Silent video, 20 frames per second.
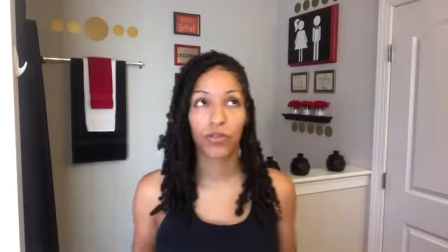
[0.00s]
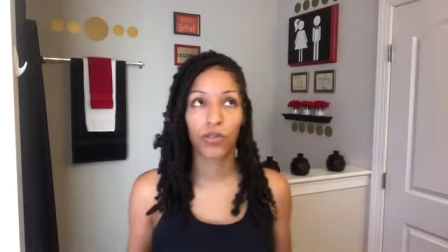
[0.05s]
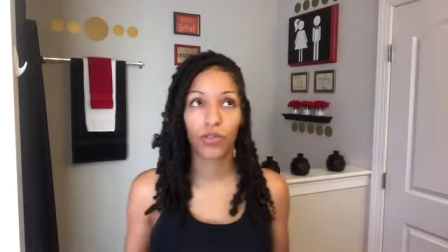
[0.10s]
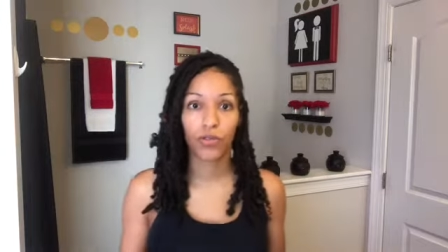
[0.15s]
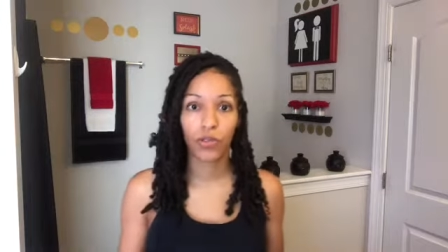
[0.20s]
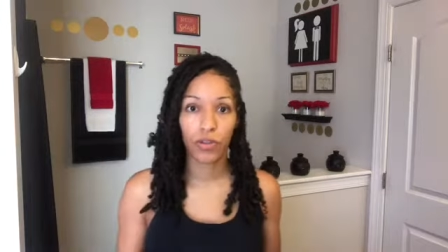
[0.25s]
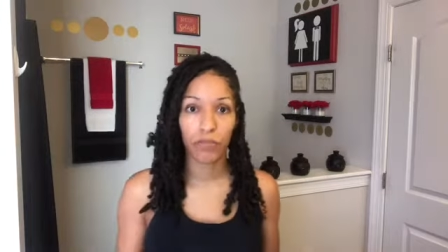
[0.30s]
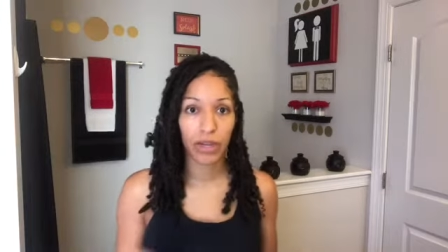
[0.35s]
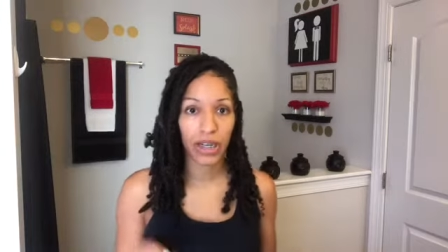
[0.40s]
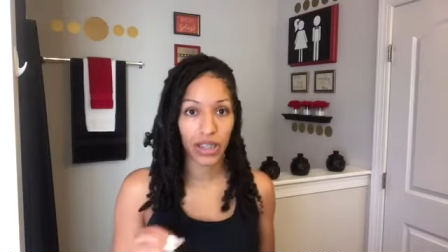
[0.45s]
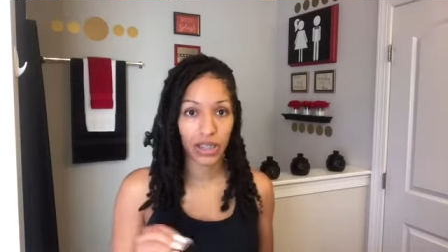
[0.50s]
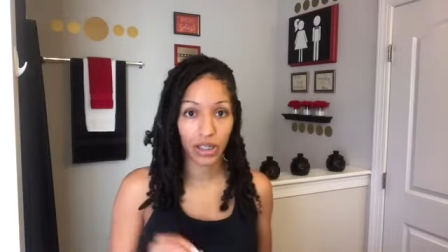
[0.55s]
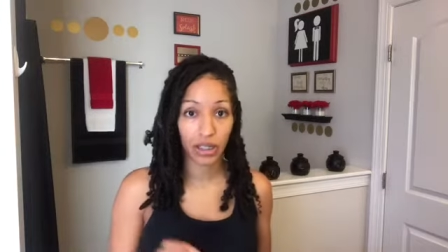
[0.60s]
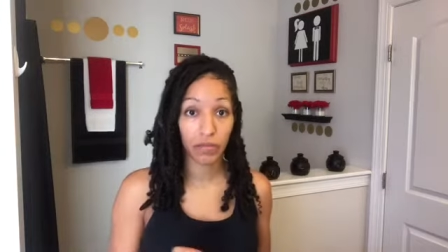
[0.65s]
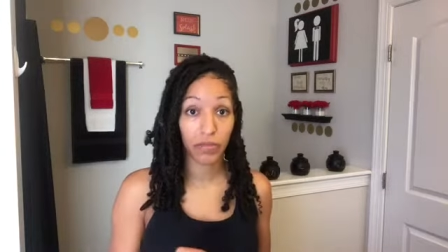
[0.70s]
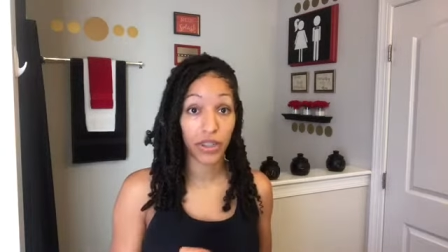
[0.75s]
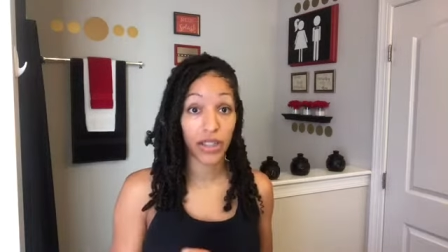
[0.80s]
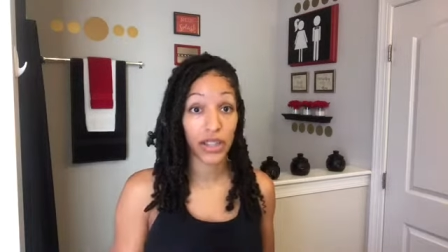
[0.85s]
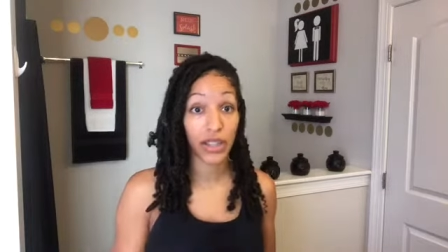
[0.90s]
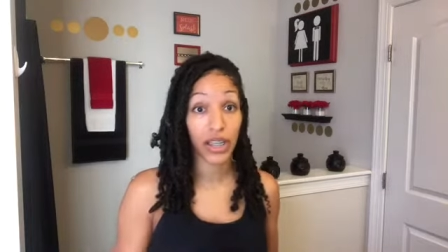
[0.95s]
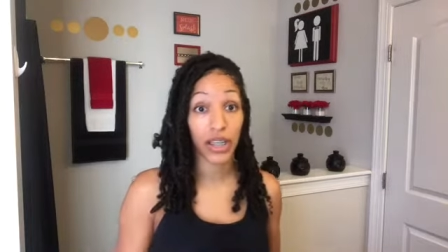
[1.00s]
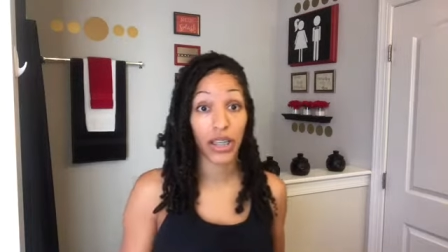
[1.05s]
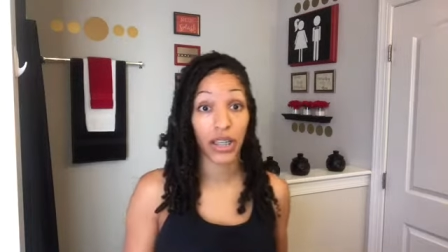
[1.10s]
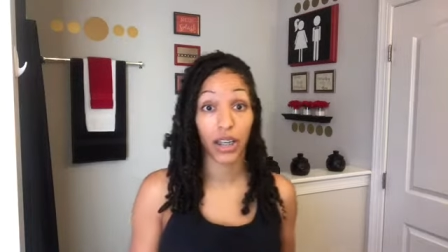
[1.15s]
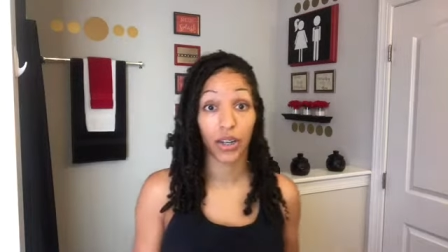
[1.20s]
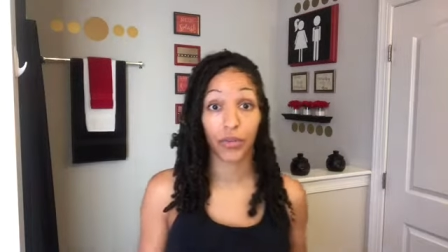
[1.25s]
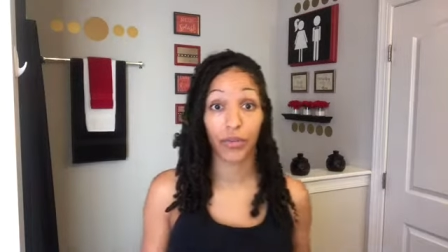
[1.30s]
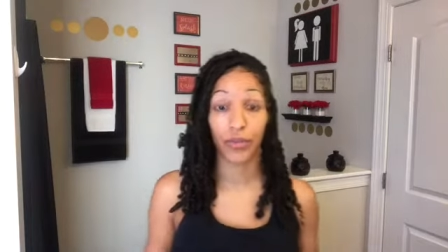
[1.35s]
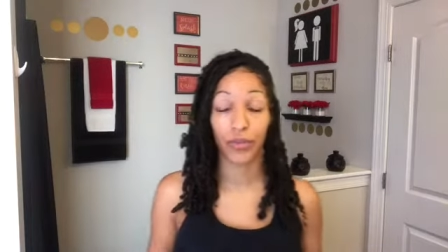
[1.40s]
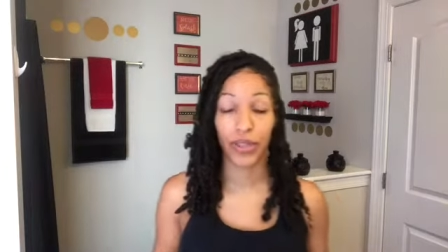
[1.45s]
doing my summer
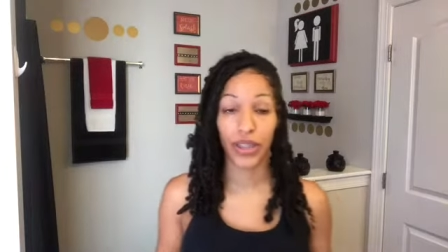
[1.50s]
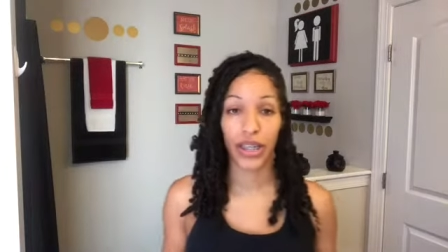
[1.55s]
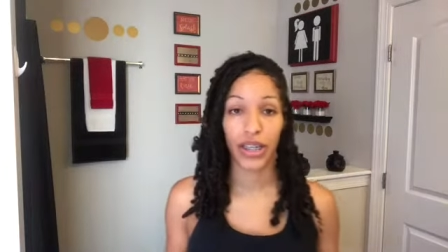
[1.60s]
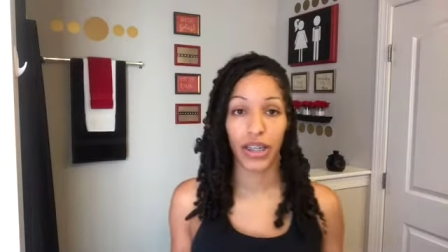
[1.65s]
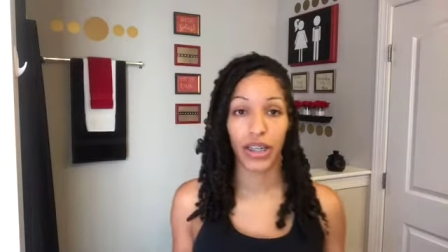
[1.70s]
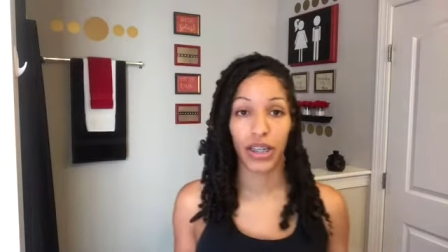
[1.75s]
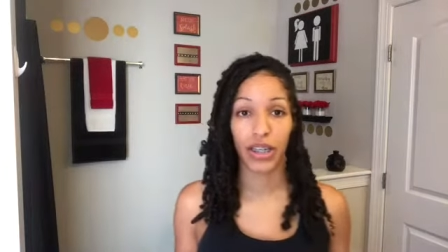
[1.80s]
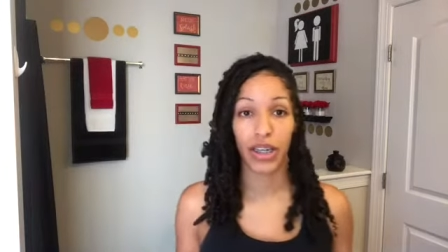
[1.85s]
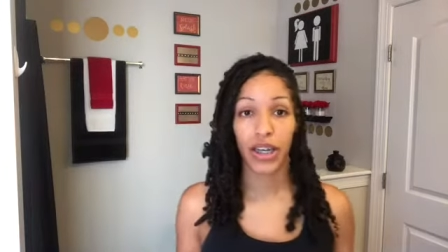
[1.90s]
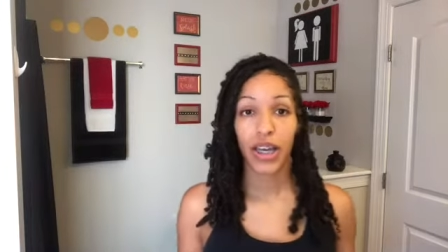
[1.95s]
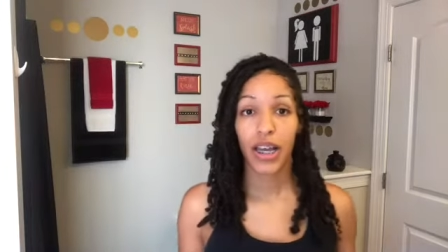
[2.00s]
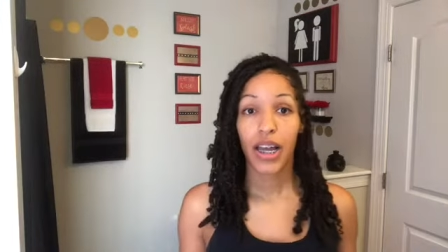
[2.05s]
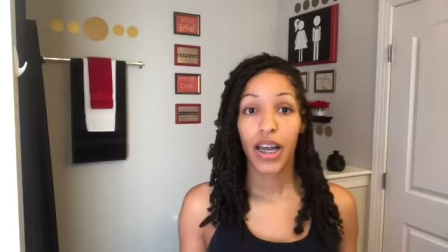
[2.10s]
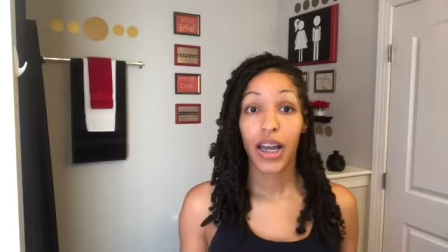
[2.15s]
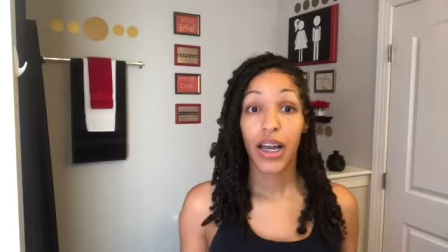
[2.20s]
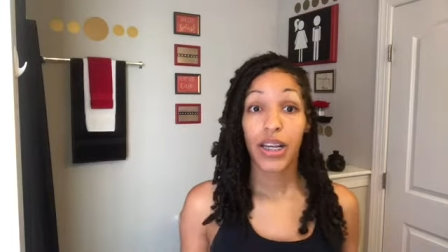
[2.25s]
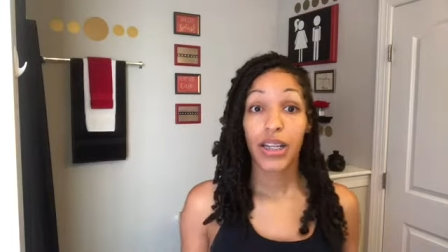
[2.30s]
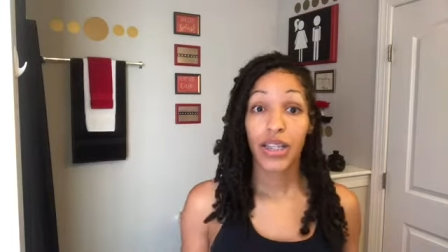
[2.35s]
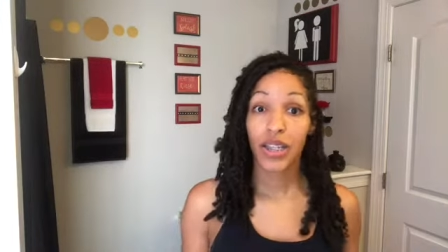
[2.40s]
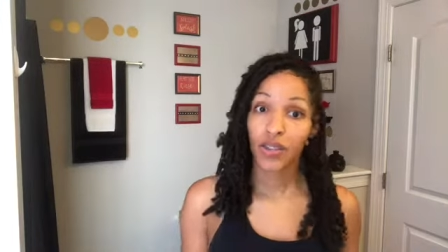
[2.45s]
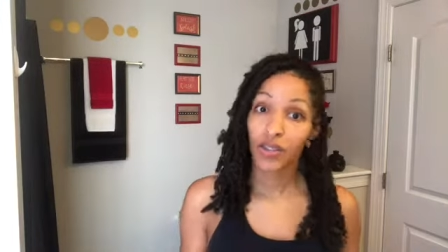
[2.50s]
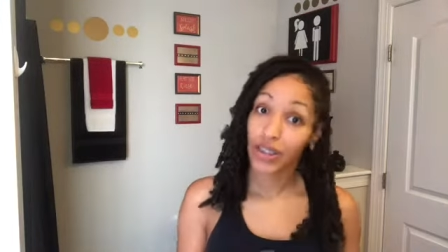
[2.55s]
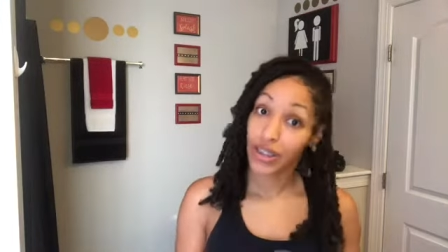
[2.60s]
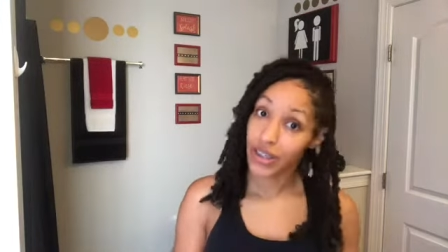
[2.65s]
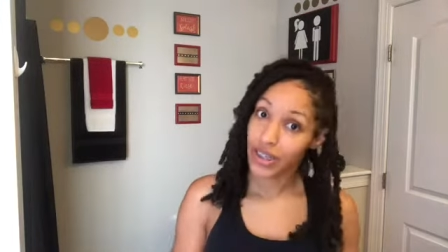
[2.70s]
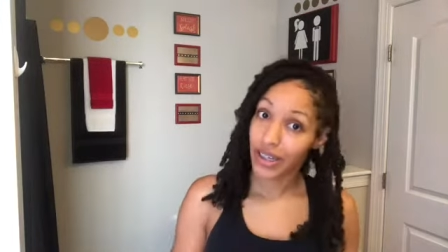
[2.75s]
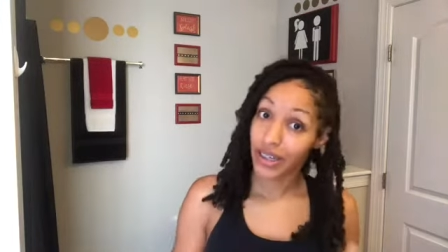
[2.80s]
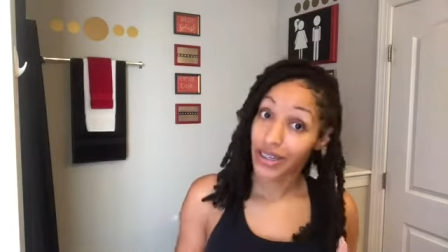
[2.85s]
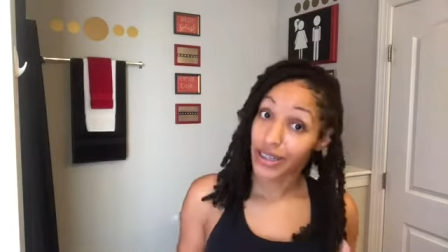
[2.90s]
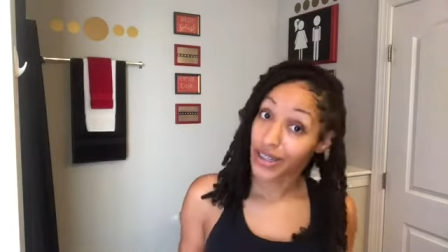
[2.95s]
skincare routine. So let's
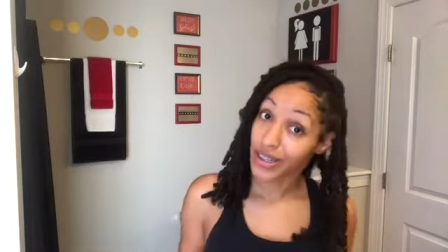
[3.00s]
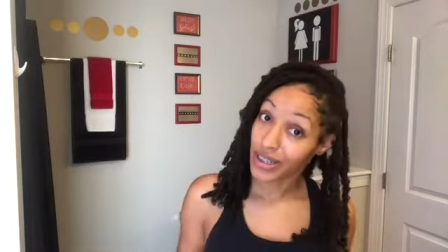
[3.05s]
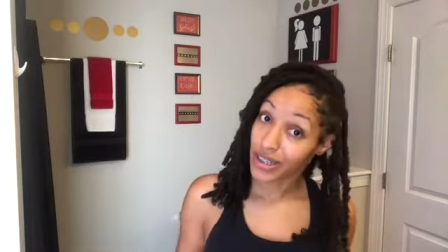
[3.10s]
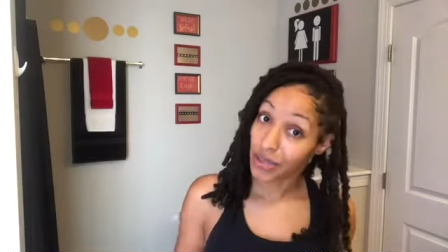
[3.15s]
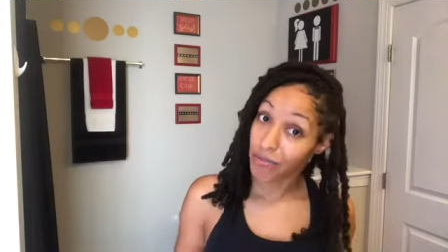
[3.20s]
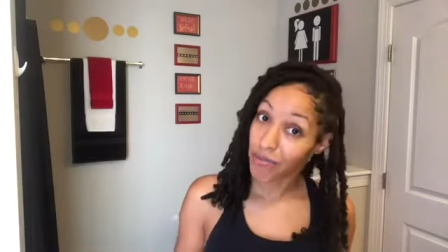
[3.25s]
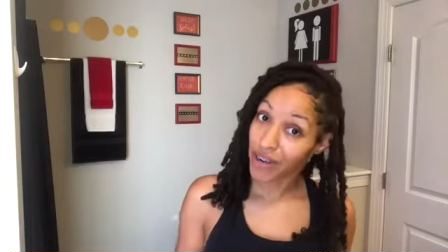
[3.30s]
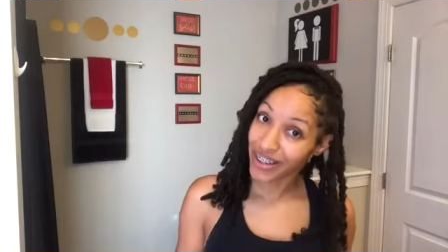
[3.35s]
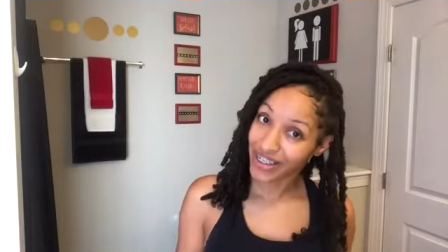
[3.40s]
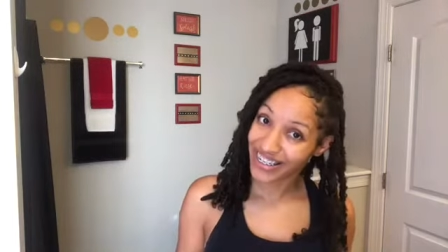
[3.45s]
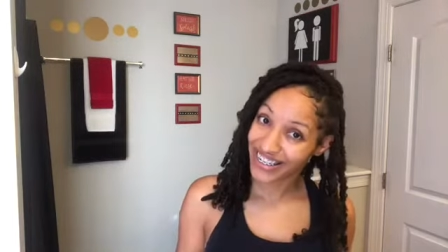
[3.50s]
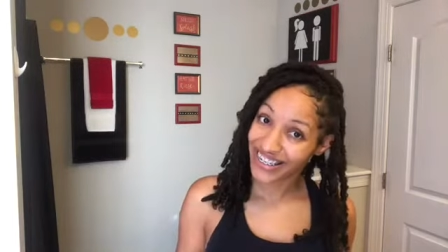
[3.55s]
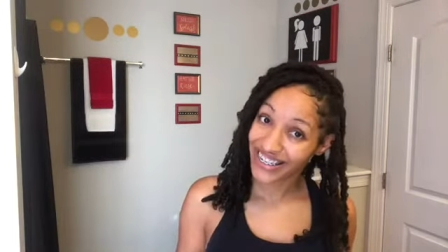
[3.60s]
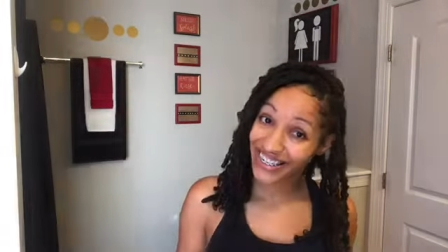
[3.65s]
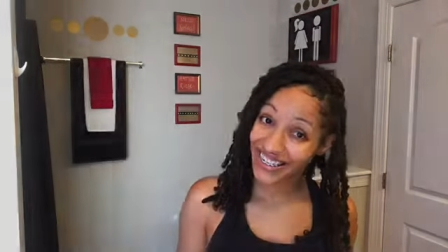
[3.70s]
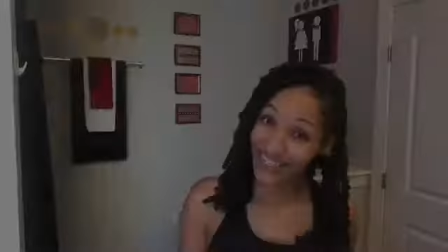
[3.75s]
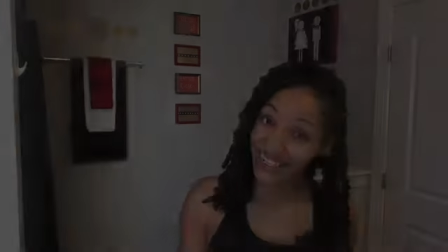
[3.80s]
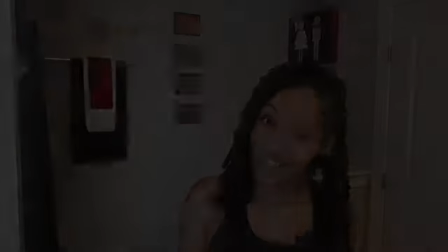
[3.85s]
get into these products.